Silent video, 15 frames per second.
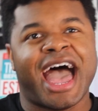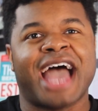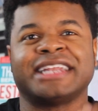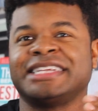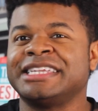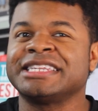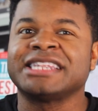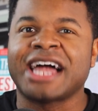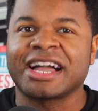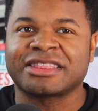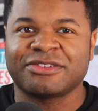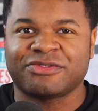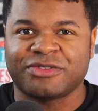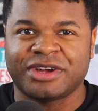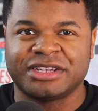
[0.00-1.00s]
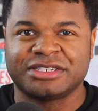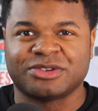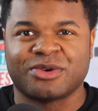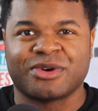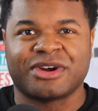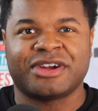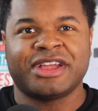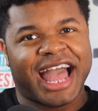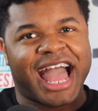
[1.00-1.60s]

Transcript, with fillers: I didn't lock the front door,